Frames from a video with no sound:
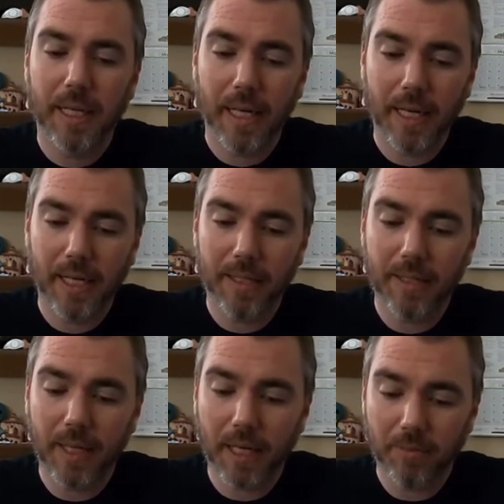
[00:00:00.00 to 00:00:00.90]

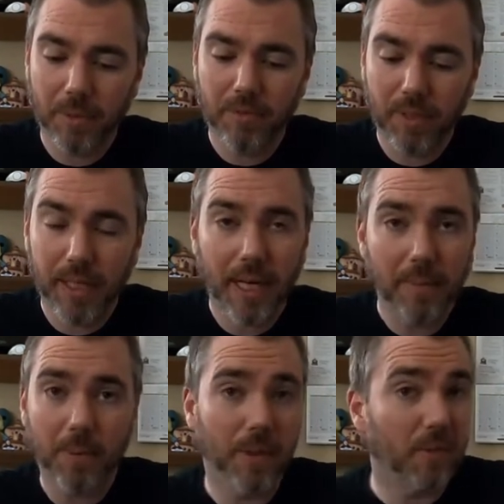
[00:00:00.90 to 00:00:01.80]
And I've been very
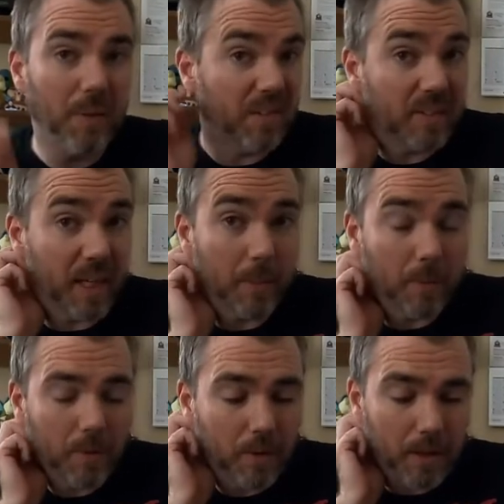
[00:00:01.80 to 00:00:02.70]
happy with it. It's been
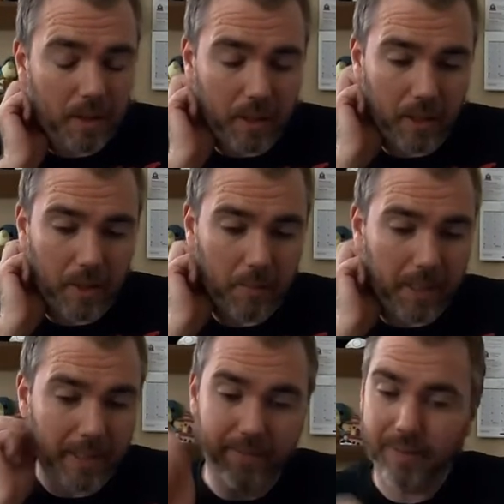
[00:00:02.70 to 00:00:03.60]
stable.
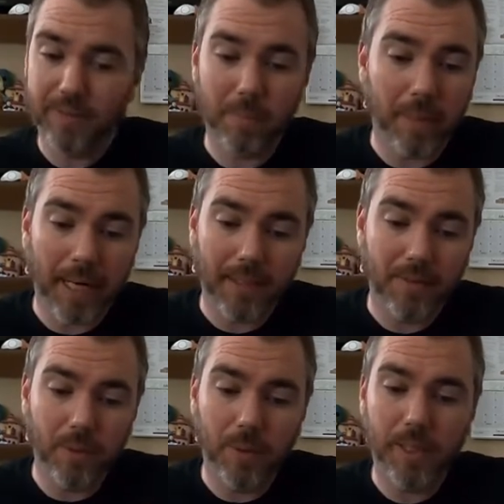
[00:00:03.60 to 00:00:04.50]
I can listen back
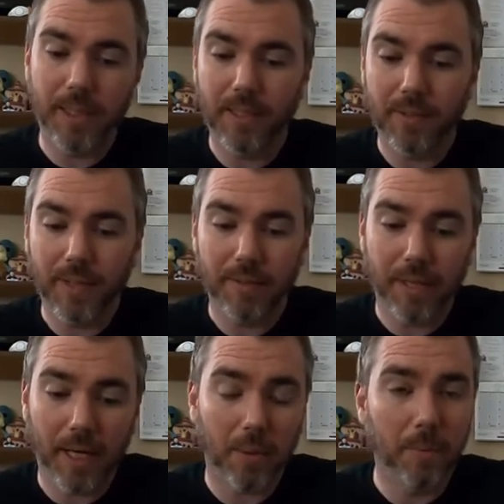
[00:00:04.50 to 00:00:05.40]
to it. It does have
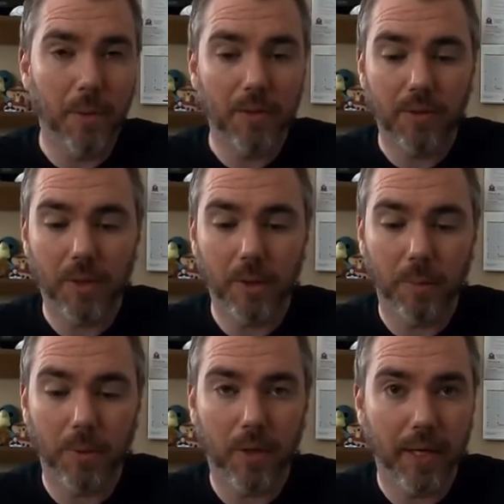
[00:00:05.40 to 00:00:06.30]
an output so you
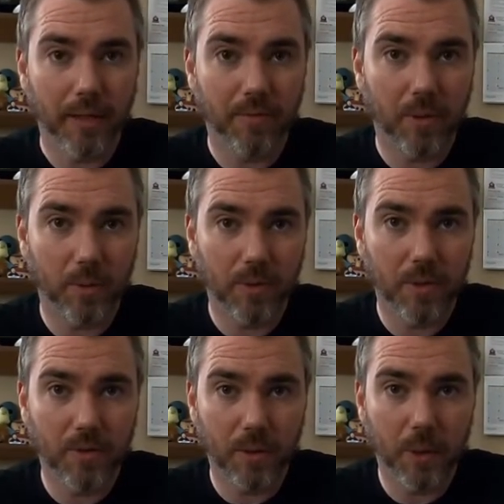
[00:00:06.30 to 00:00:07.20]
can plug headphones
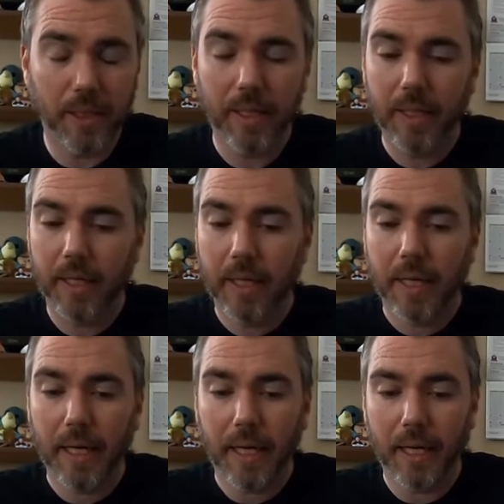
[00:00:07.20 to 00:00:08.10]
into it.
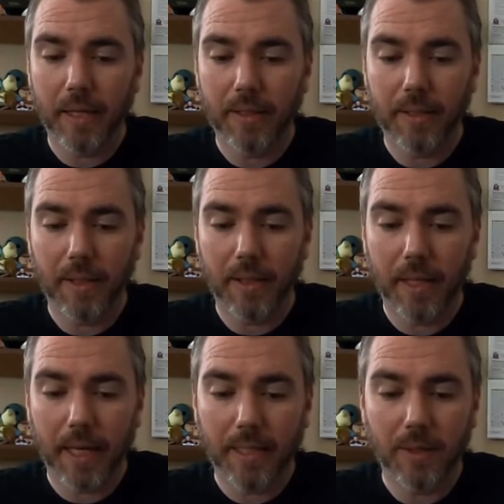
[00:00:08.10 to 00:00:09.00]
And
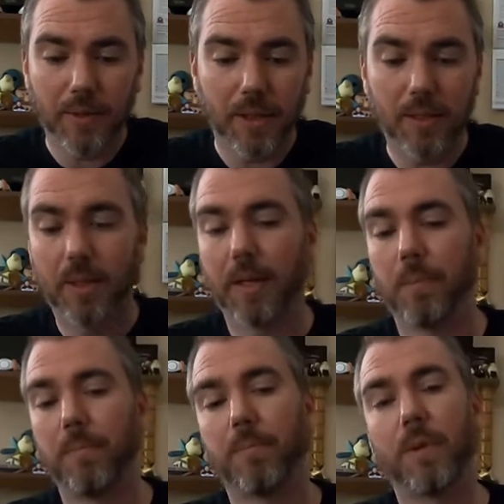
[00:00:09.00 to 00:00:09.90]
I use it
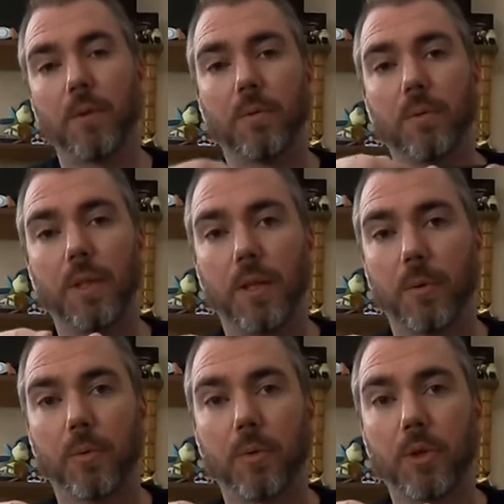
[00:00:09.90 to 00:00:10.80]

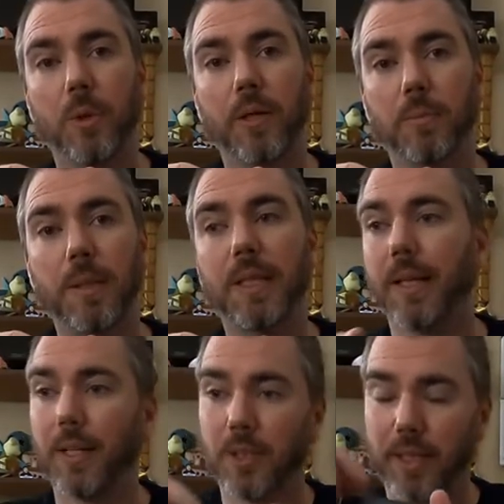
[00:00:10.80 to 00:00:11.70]
through USB connection.